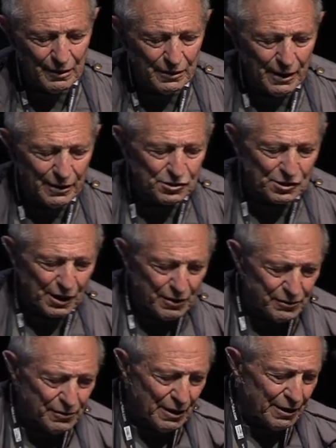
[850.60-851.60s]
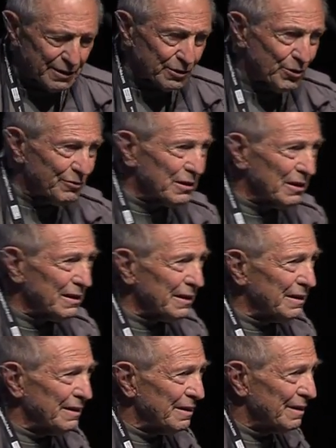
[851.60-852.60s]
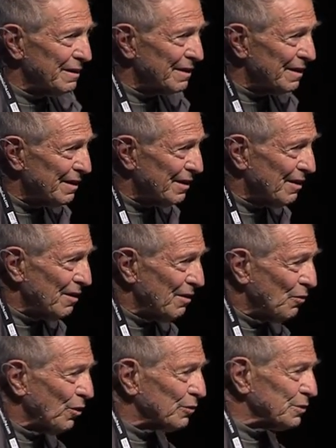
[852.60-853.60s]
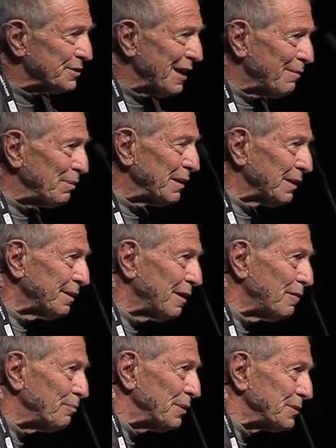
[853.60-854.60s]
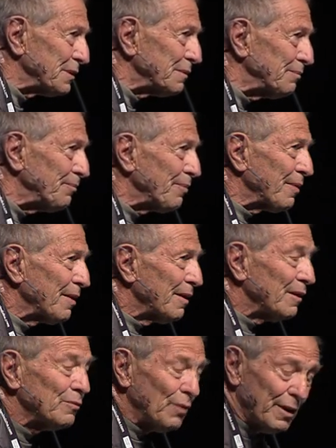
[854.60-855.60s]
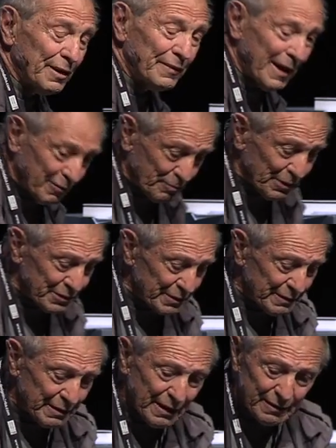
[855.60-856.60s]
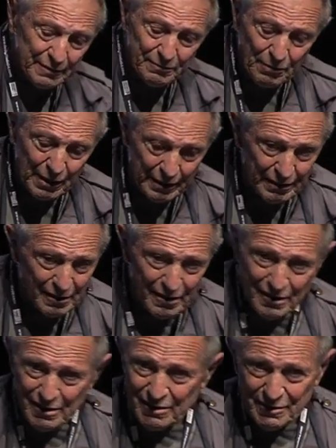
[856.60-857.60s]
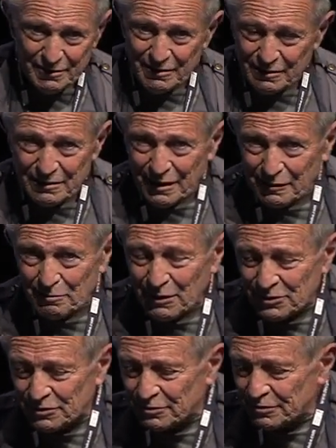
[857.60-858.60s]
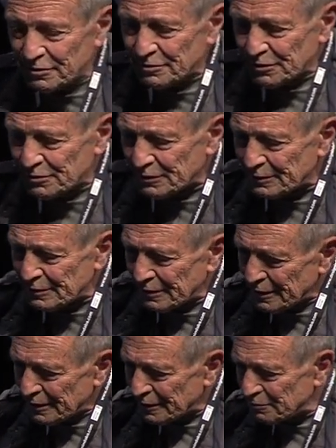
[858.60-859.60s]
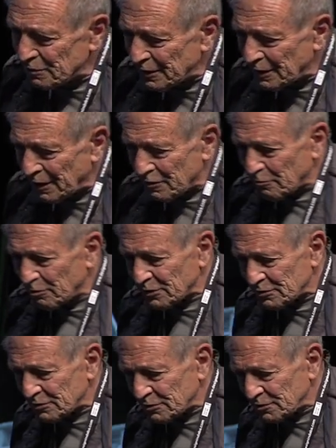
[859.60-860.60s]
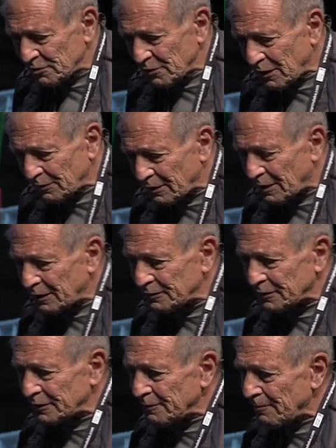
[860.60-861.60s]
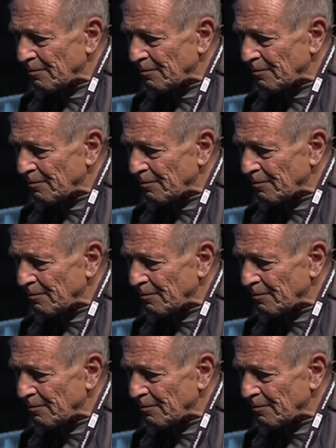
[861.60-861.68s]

and showed unequivocally what was happening in our prison, in that prison, and it didn't take much to deduce it, in many other prisons throughout the country.